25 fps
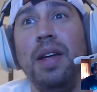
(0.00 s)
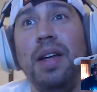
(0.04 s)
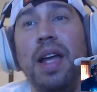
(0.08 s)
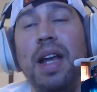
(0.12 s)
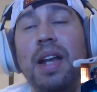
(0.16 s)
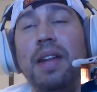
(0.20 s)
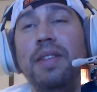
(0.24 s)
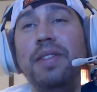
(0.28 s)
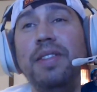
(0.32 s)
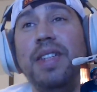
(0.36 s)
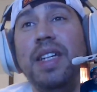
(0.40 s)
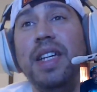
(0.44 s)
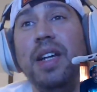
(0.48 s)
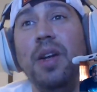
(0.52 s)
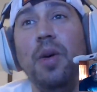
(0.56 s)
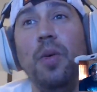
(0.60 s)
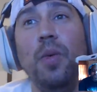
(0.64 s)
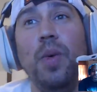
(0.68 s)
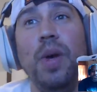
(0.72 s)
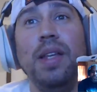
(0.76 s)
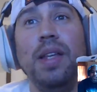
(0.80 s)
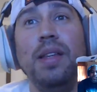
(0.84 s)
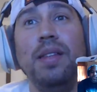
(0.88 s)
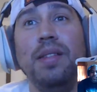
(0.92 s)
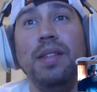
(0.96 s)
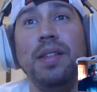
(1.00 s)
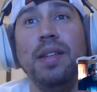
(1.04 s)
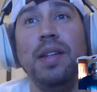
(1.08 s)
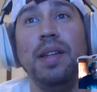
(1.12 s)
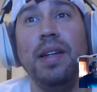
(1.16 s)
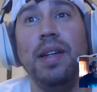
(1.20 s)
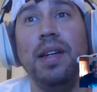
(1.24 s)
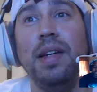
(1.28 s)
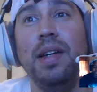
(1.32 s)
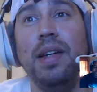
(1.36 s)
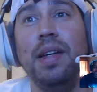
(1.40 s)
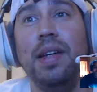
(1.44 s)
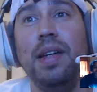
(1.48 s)
And if Cena wins,
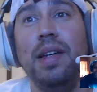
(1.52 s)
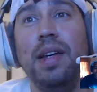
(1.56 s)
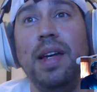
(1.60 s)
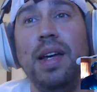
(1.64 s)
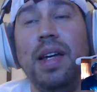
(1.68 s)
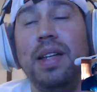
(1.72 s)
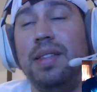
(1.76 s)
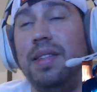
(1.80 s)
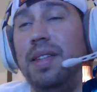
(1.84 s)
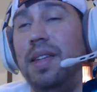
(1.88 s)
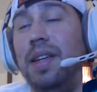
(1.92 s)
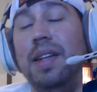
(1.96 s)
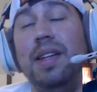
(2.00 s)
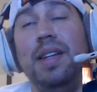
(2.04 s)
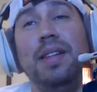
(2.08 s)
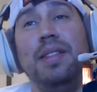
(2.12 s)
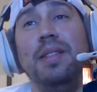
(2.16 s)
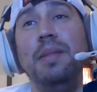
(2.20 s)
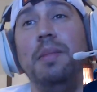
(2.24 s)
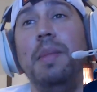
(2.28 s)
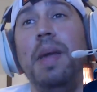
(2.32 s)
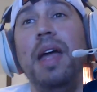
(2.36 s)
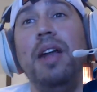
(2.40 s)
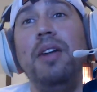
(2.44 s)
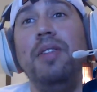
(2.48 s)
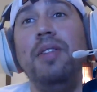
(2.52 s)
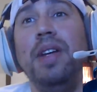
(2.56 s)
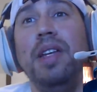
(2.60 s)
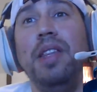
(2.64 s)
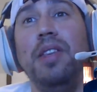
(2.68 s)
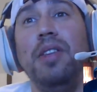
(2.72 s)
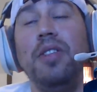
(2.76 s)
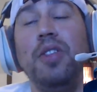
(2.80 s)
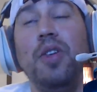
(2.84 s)
it doesn't matter either.